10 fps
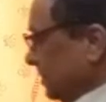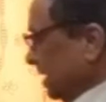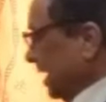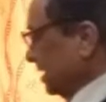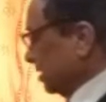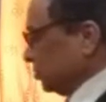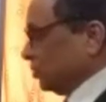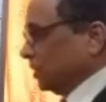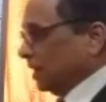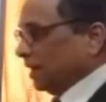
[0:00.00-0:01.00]

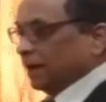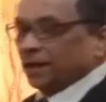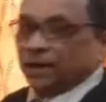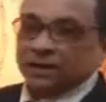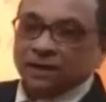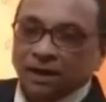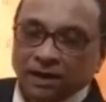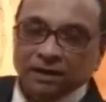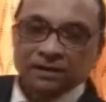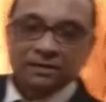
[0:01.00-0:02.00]
92 are all
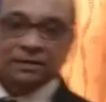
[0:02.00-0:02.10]
called